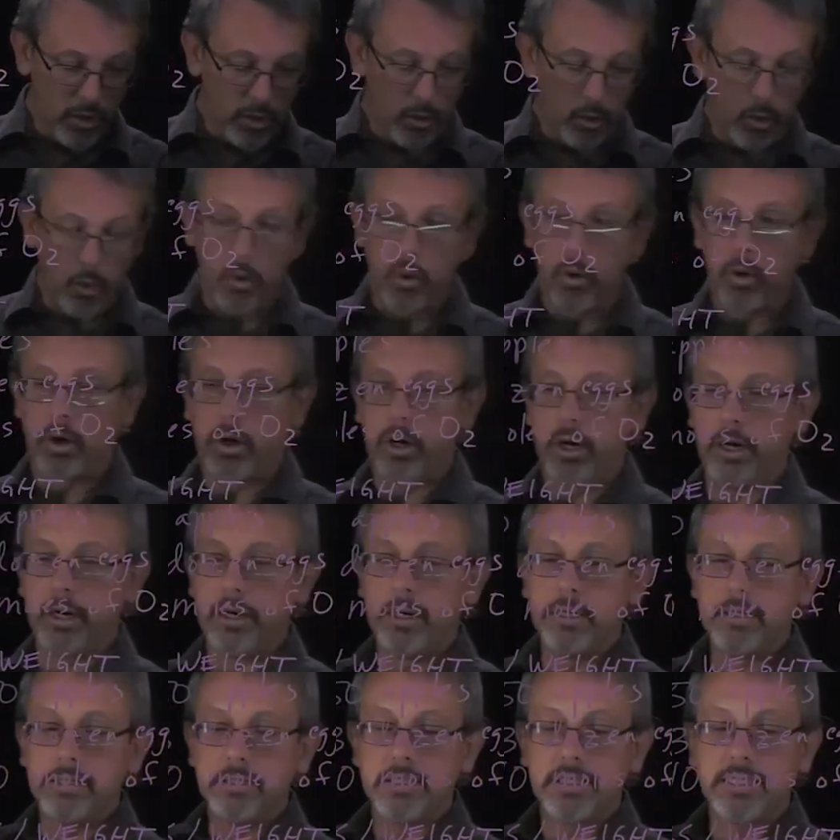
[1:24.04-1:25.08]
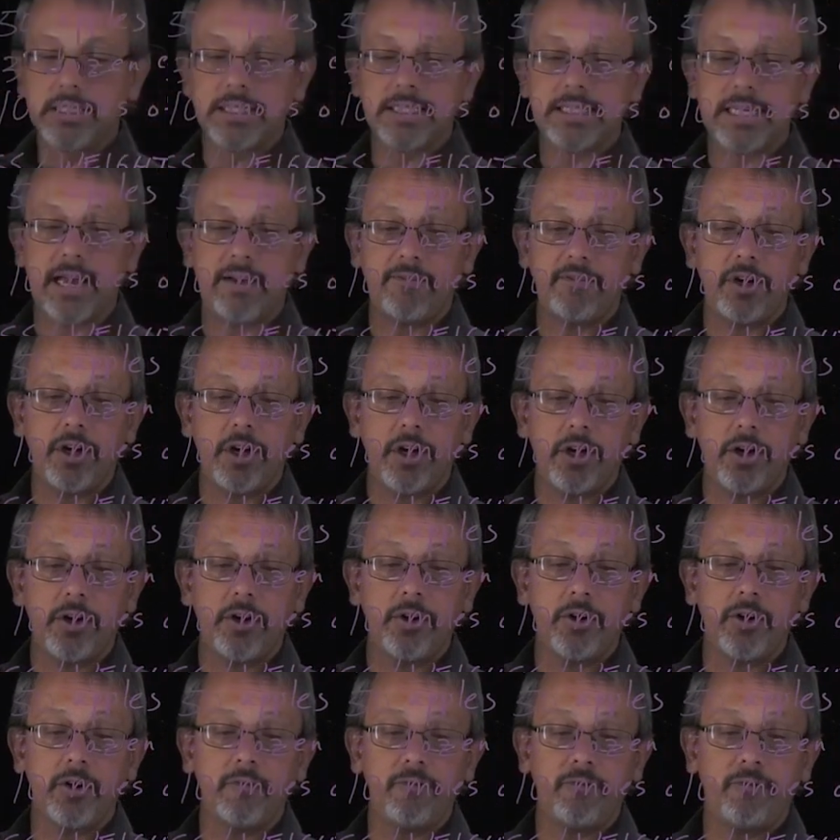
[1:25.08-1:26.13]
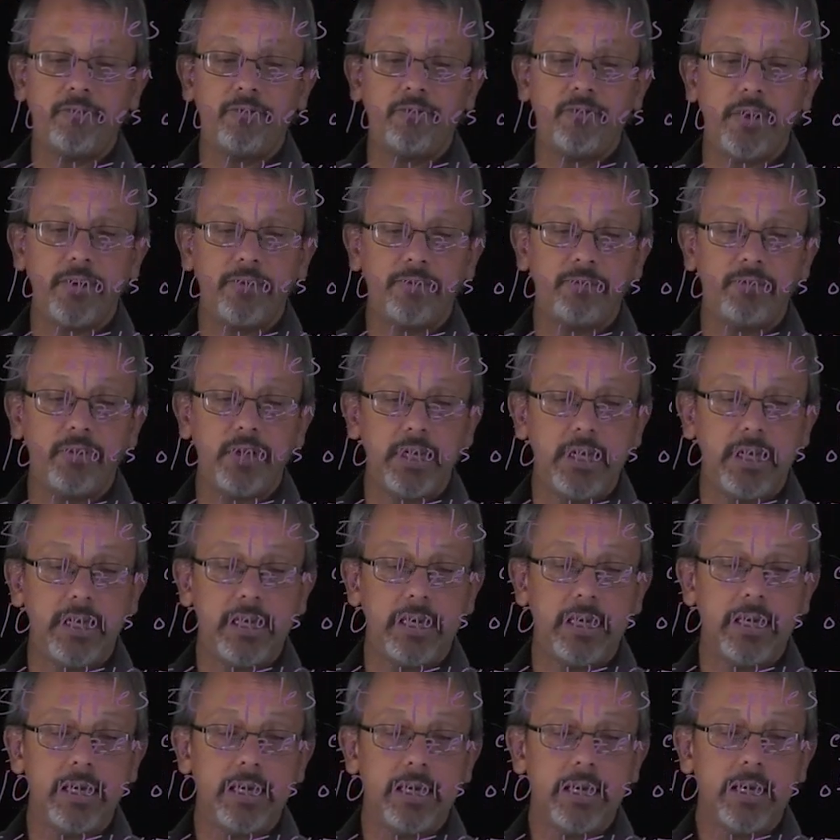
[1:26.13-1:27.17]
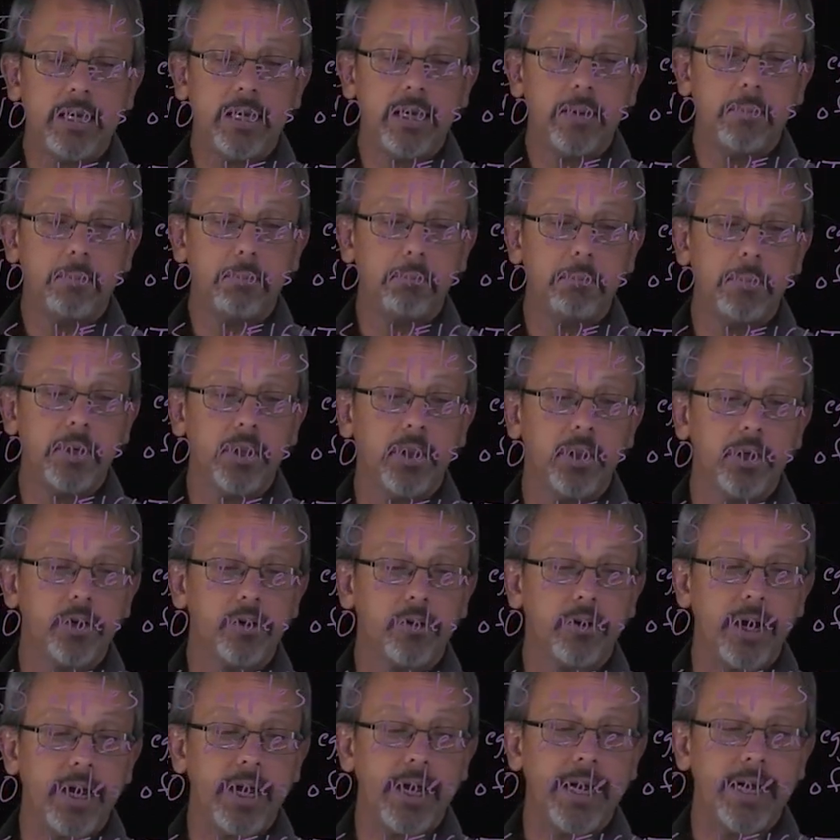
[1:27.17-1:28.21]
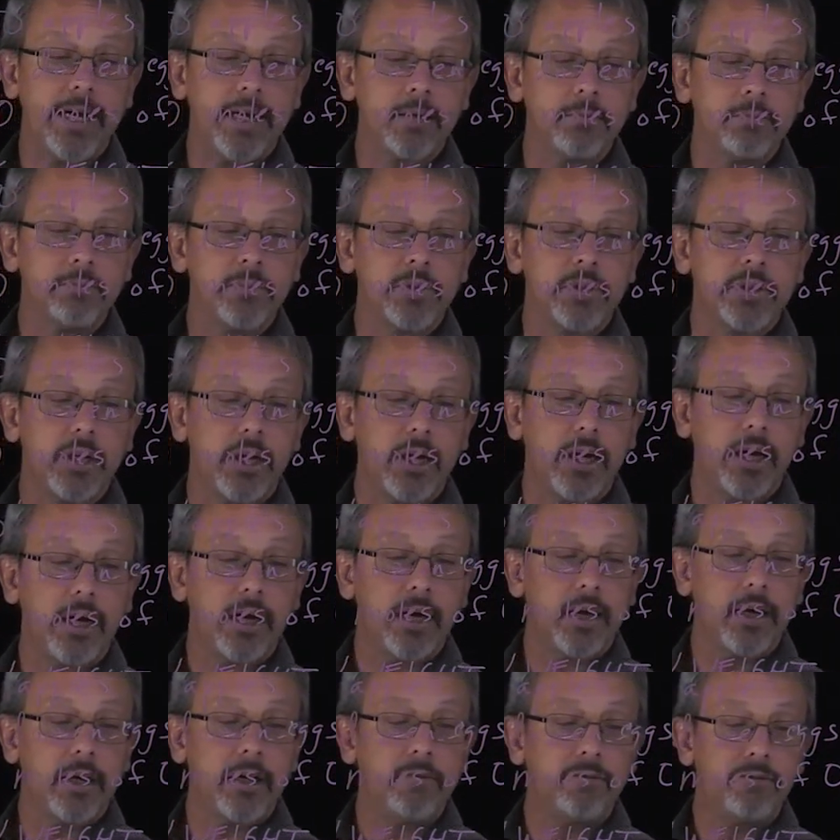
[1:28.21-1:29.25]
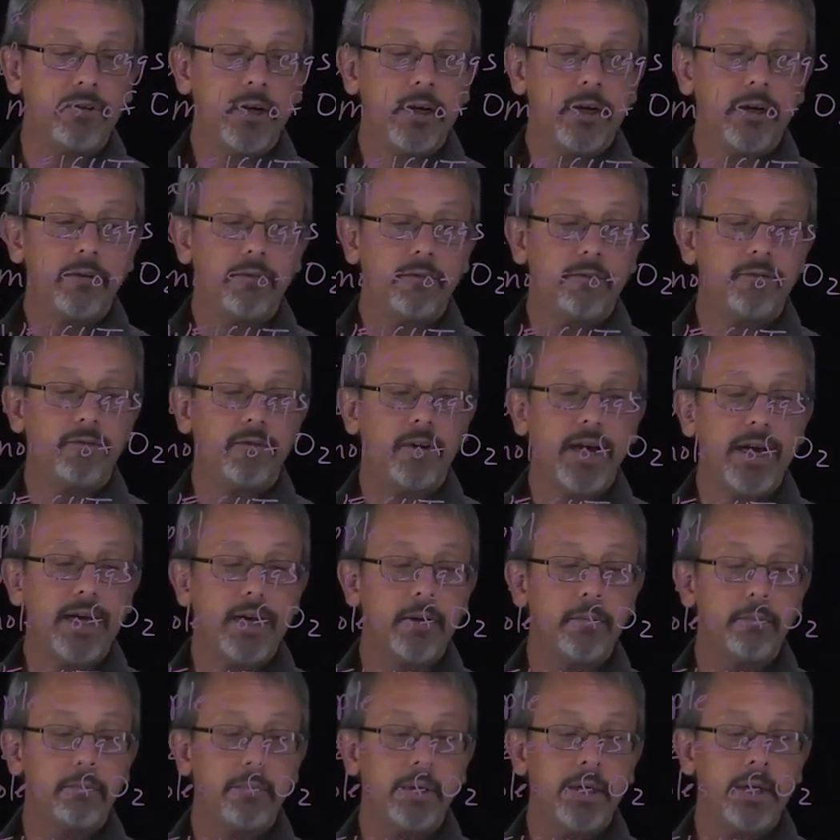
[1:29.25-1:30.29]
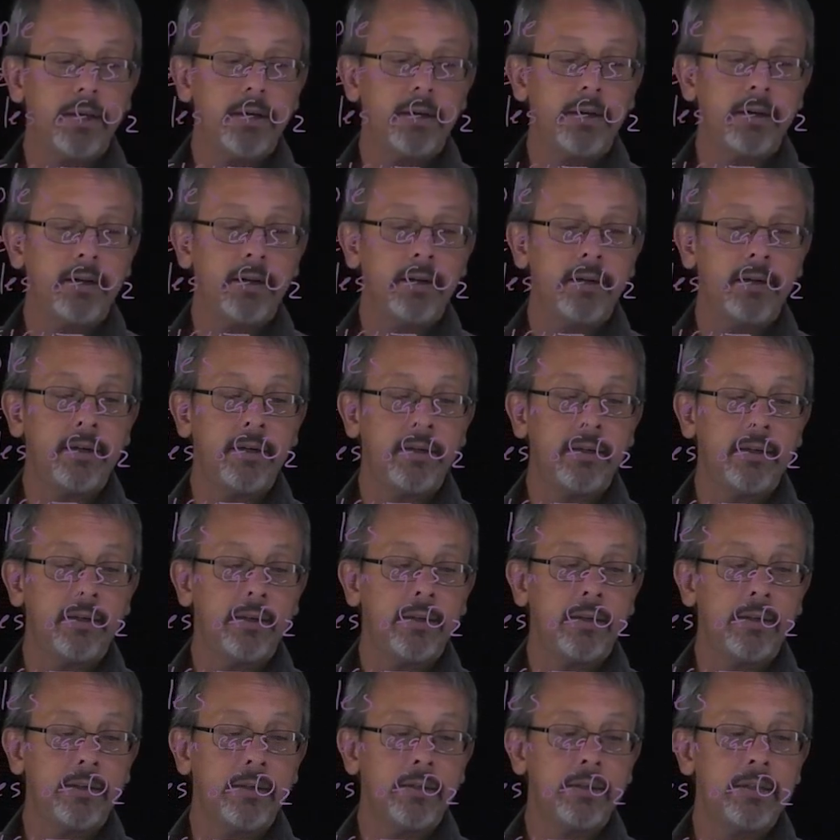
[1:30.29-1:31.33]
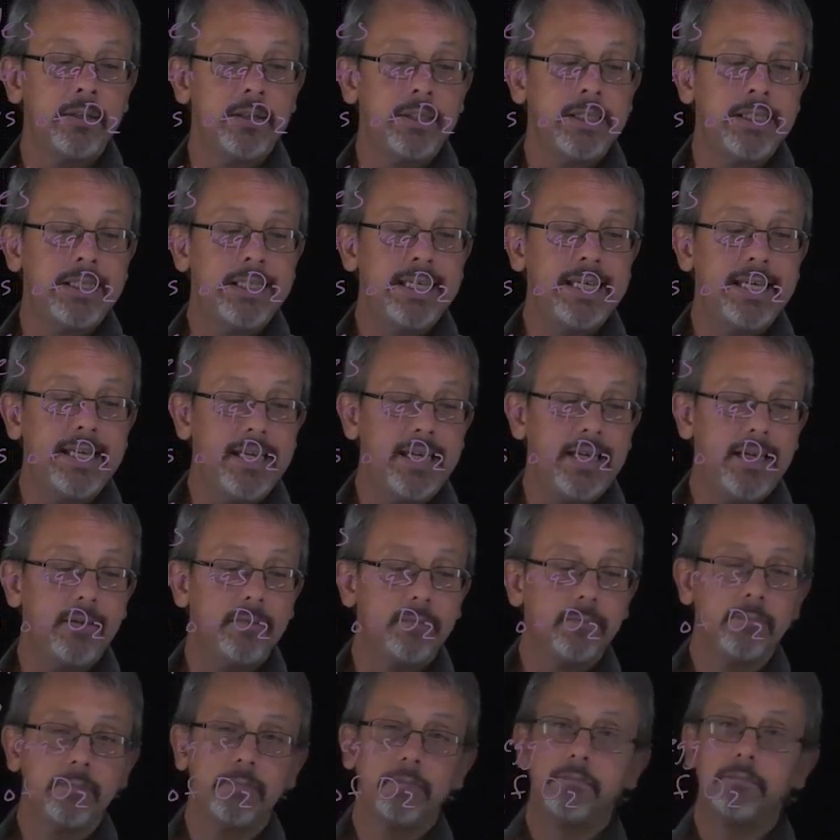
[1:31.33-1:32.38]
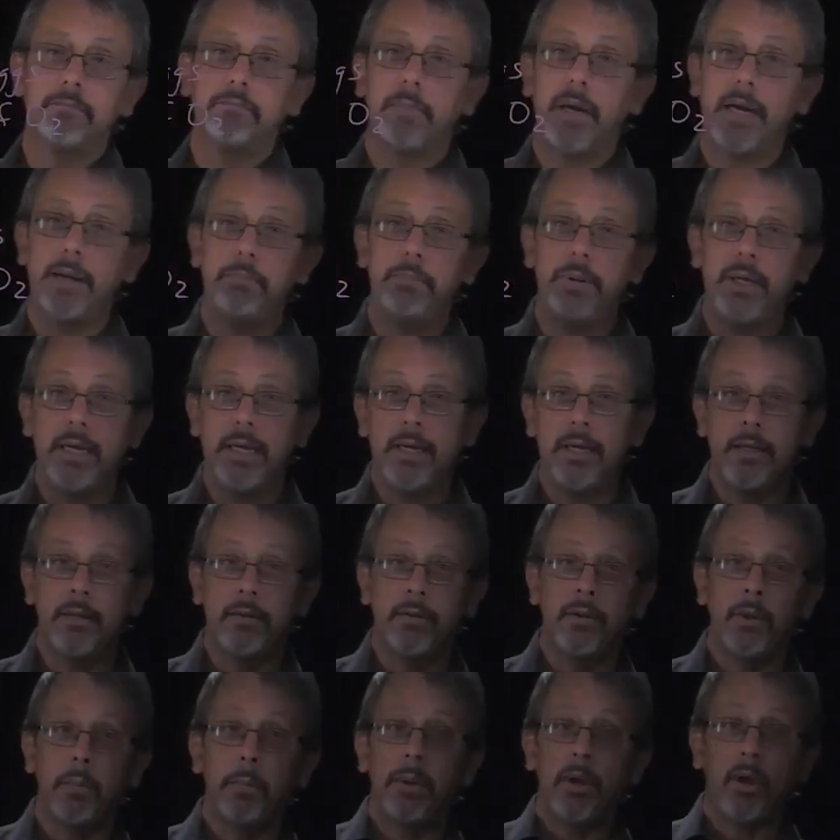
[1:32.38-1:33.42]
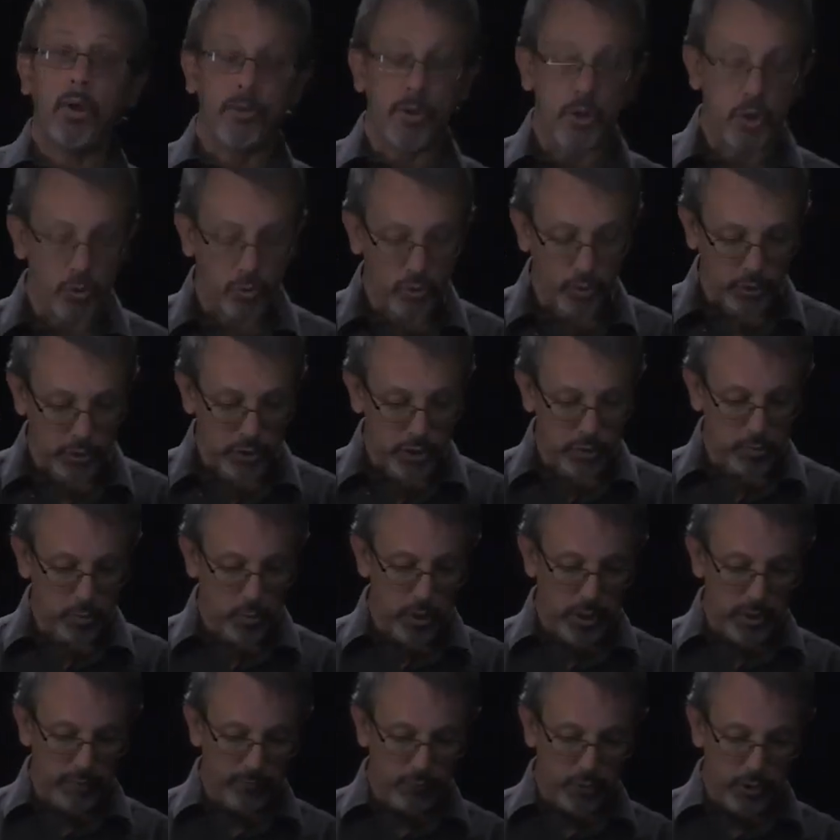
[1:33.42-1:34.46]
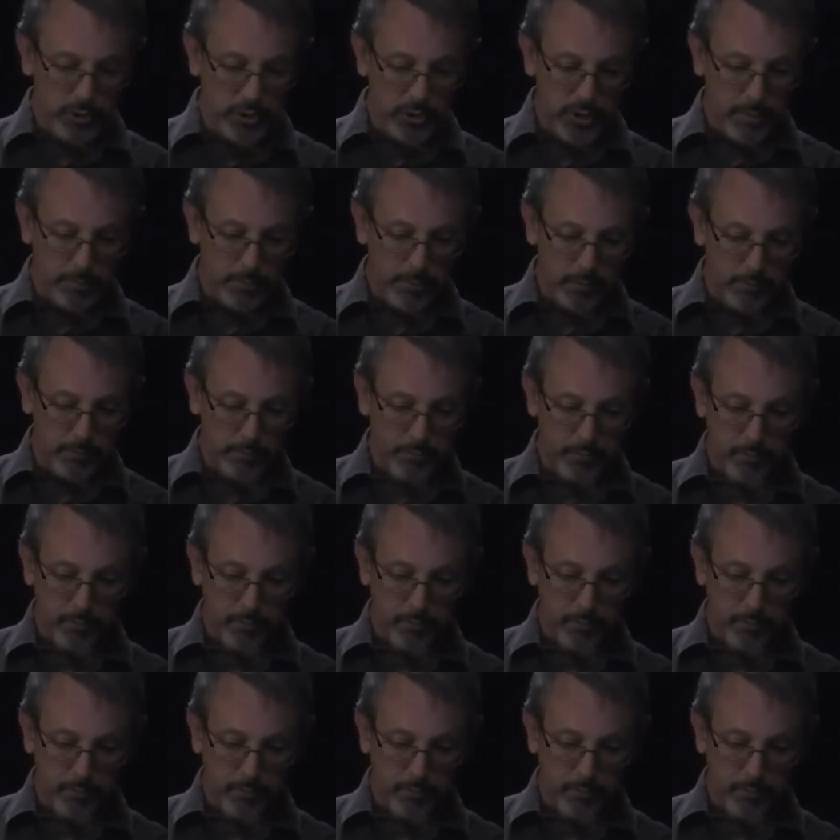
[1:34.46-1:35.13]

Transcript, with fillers: or 750 milligrams of vitamin D, might be in the pill that you took this morning, for example.